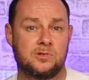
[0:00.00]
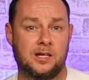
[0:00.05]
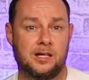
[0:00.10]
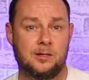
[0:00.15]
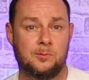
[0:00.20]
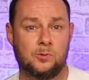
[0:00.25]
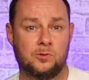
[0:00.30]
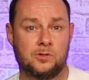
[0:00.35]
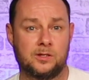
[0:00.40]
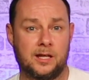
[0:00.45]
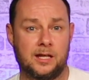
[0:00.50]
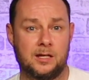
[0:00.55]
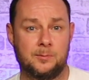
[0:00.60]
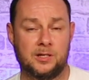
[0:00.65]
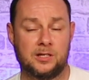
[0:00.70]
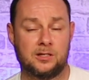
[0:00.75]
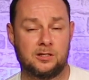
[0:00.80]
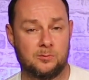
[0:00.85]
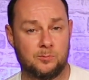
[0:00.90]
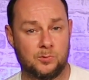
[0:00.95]
Table
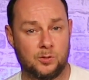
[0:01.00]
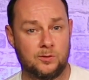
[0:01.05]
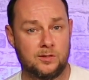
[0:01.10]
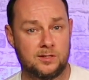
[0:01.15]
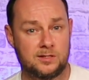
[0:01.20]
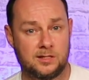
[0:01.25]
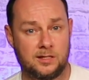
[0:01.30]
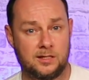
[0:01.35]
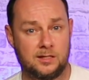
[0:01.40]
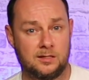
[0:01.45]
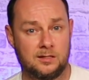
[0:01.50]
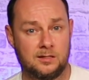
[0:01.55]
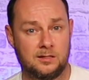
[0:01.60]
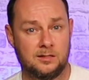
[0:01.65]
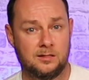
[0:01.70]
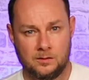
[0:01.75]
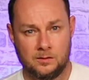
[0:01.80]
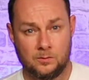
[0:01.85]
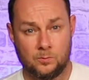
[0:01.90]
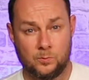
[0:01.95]
Gaming Community.
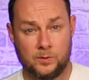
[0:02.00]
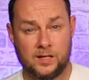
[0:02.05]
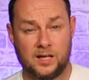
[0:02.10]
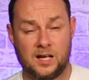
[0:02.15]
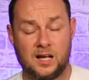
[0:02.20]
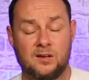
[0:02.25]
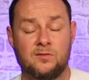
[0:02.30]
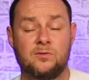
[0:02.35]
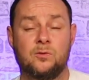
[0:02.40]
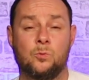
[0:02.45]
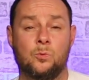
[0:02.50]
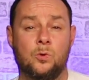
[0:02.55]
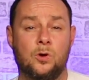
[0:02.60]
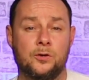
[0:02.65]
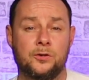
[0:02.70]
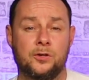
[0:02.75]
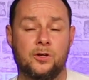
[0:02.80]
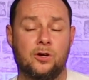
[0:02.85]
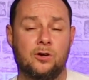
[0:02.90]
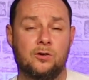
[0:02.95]
We have
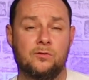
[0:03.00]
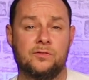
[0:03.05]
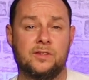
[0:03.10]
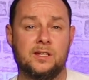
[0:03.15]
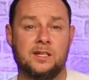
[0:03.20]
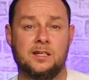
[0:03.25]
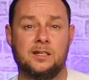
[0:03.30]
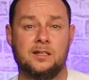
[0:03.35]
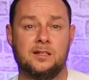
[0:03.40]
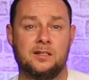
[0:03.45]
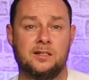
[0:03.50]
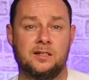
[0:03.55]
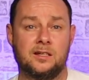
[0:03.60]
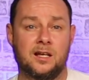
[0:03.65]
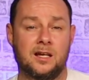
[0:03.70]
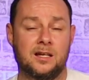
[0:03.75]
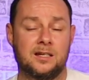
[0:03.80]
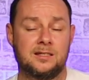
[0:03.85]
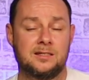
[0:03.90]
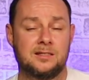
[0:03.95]
one of the
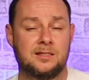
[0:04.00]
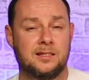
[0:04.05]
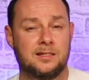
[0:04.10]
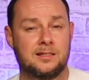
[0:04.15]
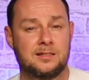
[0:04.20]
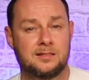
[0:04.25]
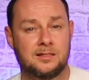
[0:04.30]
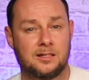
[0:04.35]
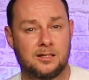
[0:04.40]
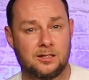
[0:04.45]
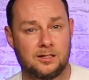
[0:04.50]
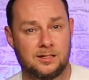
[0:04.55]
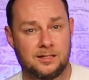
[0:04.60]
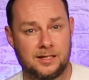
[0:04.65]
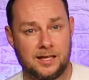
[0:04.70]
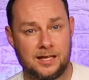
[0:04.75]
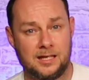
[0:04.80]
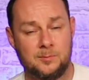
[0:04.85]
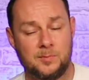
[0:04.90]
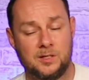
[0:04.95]
nicest
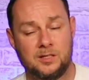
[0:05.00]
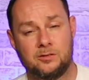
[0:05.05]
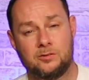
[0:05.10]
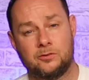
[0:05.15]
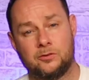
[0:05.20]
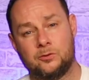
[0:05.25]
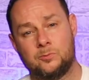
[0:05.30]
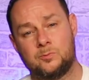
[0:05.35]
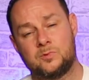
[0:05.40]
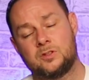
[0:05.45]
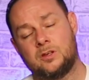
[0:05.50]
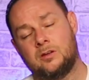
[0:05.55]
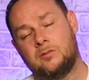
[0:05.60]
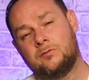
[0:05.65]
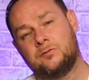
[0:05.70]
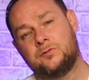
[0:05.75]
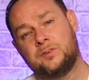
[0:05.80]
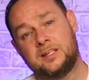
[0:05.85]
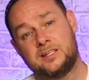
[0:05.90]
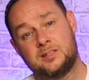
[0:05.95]
gaming groups
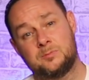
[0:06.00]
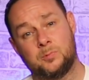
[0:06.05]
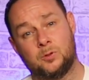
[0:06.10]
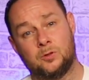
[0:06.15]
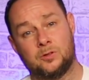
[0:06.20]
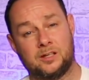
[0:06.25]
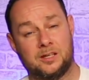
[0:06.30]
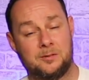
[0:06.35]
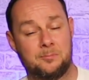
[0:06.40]
on Facebook,